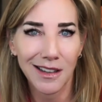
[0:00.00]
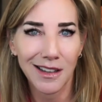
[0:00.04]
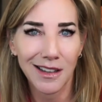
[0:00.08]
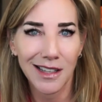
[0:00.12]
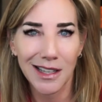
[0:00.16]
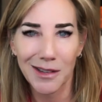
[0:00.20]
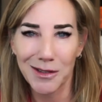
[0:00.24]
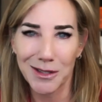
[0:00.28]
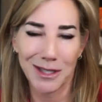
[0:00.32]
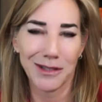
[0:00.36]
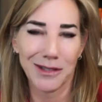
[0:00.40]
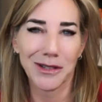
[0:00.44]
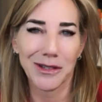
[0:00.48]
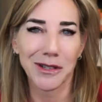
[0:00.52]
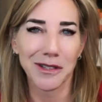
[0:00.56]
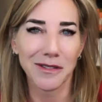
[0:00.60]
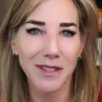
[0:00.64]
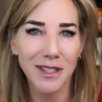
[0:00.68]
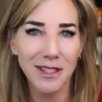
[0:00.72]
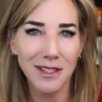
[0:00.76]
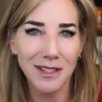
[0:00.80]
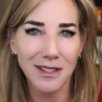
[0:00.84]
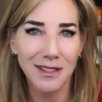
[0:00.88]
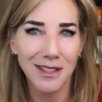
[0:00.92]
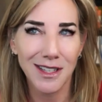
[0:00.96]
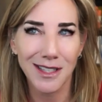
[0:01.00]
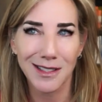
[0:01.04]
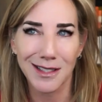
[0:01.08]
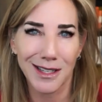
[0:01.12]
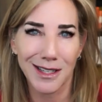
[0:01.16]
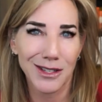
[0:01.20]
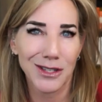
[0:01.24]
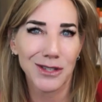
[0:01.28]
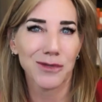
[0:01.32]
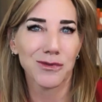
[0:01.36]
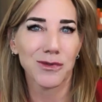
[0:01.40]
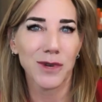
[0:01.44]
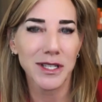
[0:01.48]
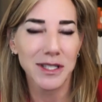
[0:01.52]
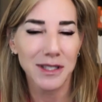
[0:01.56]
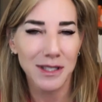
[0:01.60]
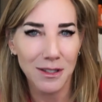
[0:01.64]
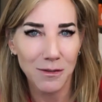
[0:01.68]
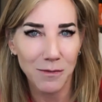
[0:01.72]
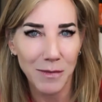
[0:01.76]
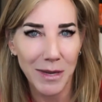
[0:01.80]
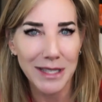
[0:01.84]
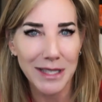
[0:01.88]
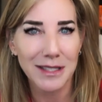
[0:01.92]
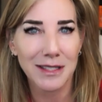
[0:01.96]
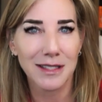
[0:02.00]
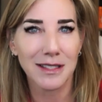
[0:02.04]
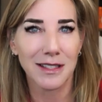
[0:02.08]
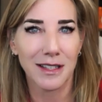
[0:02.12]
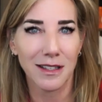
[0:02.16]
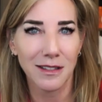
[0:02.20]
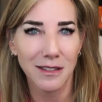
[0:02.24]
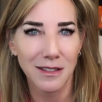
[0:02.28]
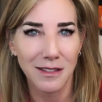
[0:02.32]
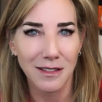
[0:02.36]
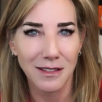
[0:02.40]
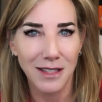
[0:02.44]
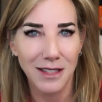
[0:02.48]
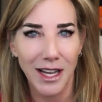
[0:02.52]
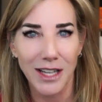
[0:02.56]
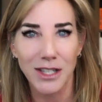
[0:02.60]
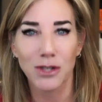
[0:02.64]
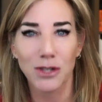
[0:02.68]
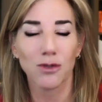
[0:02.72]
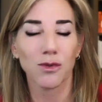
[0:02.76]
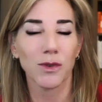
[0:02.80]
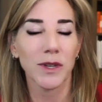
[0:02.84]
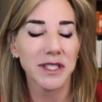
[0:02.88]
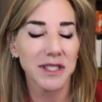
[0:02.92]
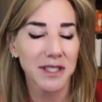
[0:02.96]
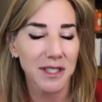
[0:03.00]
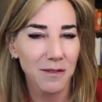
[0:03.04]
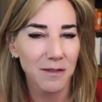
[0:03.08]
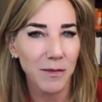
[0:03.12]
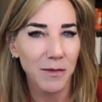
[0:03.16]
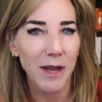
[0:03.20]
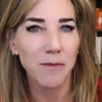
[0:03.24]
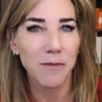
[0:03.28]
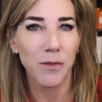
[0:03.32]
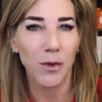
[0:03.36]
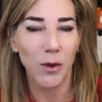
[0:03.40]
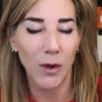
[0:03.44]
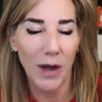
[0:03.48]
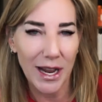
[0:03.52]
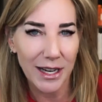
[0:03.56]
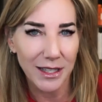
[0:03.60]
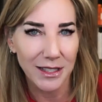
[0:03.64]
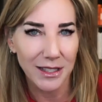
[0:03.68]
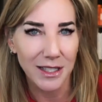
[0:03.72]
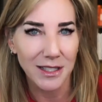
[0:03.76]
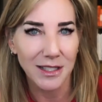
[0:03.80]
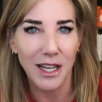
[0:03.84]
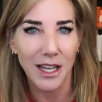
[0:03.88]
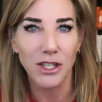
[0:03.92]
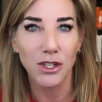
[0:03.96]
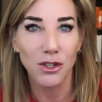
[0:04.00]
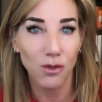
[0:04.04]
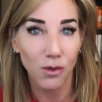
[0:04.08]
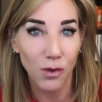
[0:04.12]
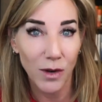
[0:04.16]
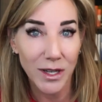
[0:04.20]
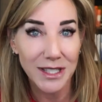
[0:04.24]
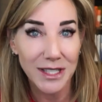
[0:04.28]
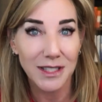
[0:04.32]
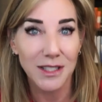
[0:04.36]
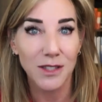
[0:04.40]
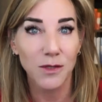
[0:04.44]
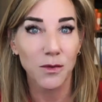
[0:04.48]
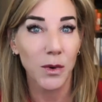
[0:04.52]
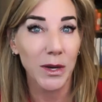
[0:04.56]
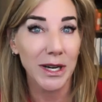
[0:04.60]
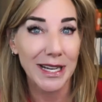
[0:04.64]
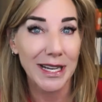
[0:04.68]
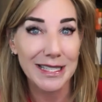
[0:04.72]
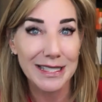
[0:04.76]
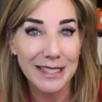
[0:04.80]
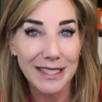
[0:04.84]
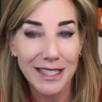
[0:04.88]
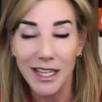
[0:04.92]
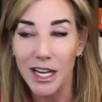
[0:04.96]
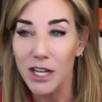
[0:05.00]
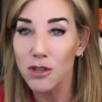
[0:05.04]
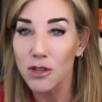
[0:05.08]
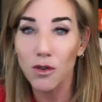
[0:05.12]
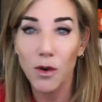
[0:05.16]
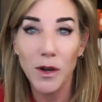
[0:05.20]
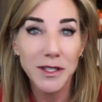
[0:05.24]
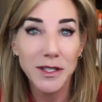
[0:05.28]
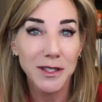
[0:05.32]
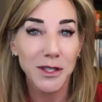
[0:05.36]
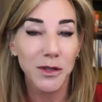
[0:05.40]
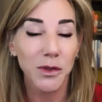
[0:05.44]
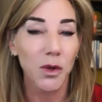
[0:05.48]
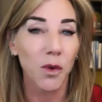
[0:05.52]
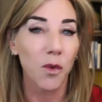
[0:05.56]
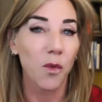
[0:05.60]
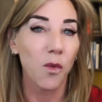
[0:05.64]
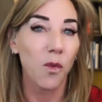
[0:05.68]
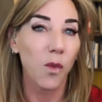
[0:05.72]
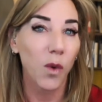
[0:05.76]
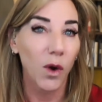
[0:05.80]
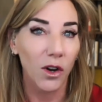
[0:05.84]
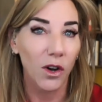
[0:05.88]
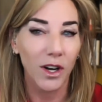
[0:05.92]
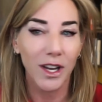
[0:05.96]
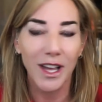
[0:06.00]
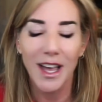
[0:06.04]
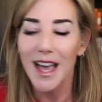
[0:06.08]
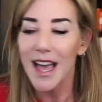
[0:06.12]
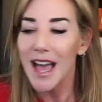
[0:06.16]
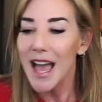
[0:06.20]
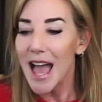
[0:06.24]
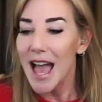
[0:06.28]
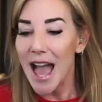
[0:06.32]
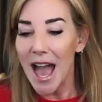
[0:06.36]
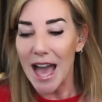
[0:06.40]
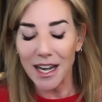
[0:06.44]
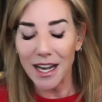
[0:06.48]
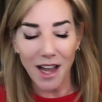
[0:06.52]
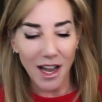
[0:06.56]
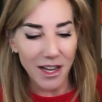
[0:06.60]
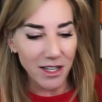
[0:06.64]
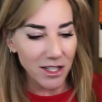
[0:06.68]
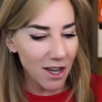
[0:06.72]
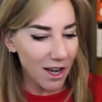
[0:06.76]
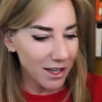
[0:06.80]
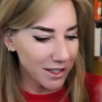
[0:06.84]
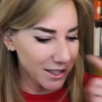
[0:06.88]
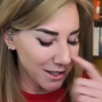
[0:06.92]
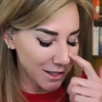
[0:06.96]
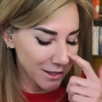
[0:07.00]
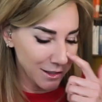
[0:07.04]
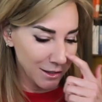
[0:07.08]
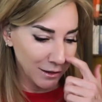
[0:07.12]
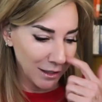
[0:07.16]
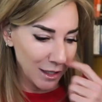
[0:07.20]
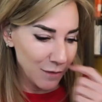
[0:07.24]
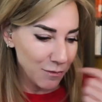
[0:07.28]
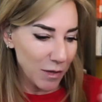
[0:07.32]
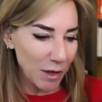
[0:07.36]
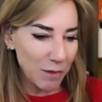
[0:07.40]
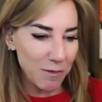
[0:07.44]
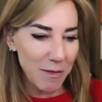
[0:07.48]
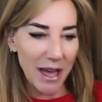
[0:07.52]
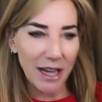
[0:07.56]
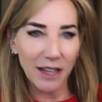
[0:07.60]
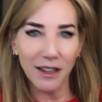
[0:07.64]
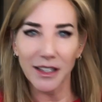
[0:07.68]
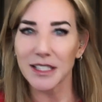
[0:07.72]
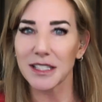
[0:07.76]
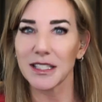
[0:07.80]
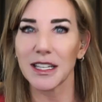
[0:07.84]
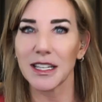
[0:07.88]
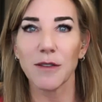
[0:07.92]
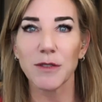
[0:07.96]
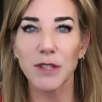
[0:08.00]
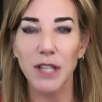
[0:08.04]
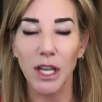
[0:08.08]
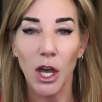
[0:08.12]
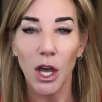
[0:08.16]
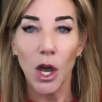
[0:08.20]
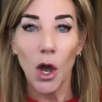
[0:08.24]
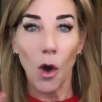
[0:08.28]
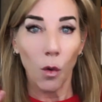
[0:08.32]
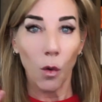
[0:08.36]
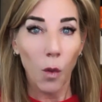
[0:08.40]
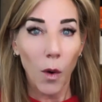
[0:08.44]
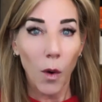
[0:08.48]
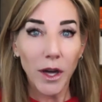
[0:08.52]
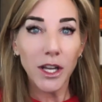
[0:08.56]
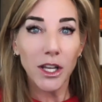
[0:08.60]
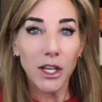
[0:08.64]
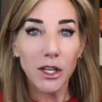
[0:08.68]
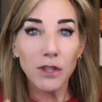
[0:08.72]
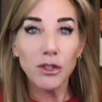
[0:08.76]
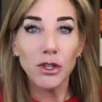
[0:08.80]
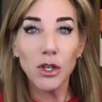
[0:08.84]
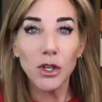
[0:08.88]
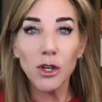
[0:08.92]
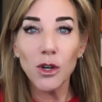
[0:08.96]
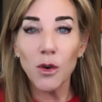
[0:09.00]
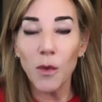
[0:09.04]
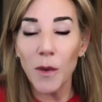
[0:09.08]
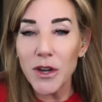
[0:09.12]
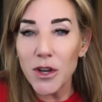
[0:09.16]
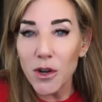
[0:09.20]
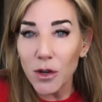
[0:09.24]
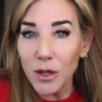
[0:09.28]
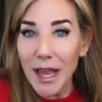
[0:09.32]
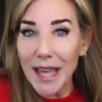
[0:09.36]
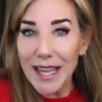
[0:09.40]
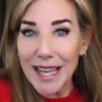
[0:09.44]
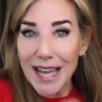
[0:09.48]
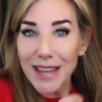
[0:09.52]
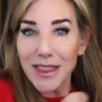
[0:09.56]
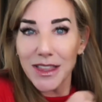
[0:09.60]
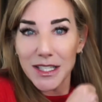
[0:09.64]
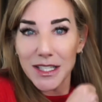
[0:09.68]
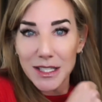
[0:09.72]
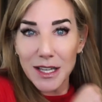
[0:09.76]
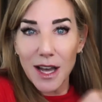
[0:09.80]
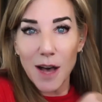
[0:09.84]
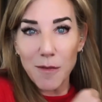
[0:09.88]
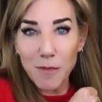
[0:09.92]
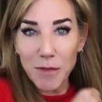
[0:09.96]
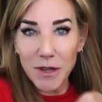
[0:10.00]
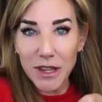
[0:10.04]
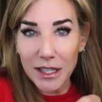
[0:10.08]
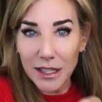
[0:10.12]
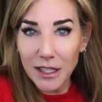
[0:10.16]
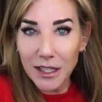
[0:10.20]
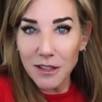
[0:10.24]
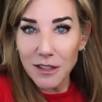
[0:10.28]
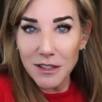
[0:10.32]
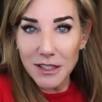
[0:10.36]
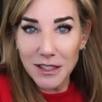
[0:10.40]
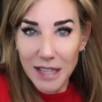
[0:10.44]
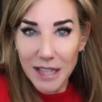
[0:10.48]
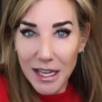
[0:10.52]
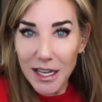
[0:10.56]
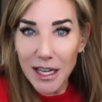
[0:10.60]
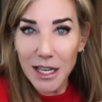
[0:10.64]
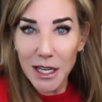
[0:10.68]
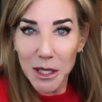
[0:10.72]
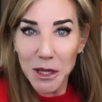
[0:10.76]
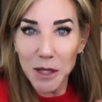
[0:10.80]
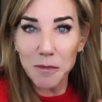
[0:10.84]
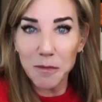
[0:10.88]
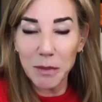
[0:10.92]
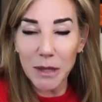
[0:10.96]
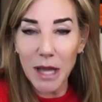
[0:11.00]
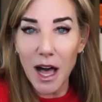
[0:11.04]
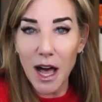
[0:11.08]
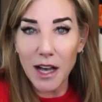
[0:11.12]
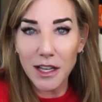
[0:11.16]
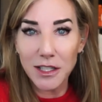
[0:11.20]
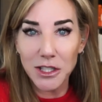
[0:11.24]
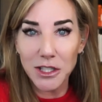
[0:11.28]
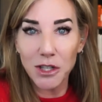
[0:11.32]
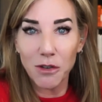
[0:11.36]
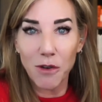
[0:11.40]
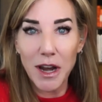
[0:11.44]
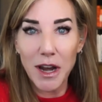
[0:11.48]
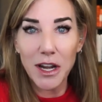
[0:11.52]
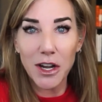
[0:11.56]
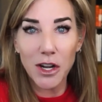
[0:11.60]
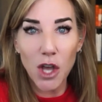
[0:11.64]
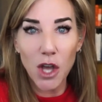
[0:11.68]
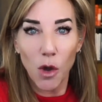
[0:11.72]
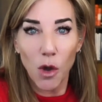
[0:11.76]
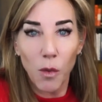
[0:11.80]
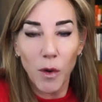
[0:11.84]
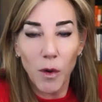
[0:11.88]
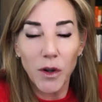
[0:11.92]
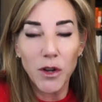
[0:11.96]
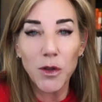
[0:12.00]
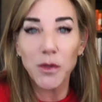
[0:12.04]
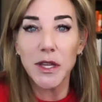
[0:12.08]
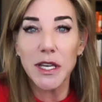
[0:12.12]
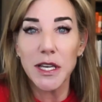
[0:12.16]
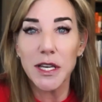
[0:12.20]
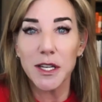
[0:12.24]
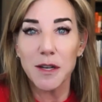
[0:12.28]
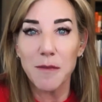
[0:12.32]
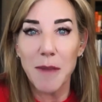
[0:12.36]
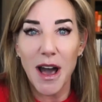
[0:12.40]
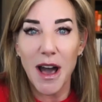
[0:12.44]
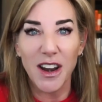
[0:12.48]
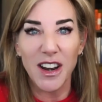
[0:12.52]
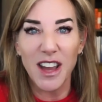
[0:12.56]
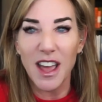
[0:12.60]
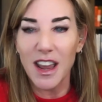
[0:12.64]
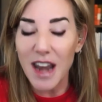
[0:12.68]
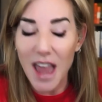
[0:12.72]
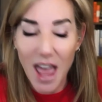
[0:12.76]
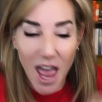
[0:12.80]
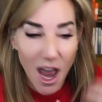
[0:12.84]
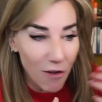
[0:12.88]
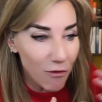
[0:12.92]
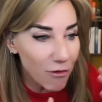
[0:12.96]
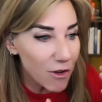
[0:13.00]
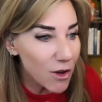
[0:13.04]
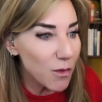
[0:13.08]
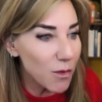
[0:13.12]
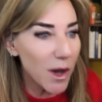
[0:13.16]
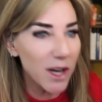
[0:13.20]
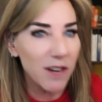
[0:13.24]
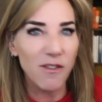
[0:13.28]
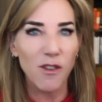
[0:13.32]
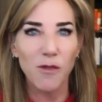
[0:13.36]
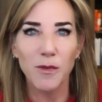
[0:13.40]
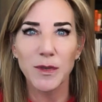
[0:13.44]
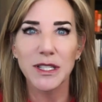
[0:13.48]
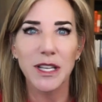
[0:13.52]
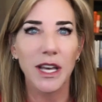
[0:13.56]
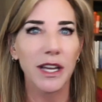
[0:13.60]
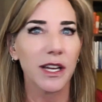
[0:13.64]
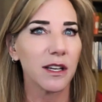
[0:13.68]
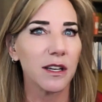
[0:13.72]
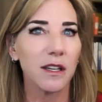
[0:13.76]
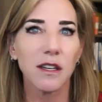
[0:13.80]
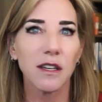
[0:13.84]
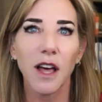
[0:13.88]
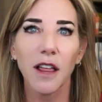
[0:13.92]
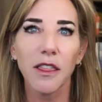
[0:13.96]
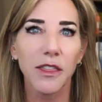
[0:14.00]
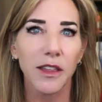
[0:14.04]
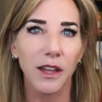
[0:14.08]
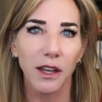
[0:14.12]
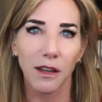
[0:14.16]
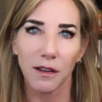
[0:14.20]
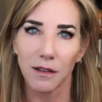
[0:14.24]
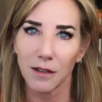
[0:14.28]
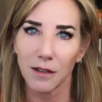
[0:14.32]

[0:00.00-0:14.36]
I wasn't nervous because I trusted my skills. I trusted my practice. I trusted what I did. I trusted the work. And I talked to these Olympic medalists and I was like, what do you do when you're like at the top of the hill, standing in the blocks and you're ready to go? What are you thinking about? And every one of them was like, nothing.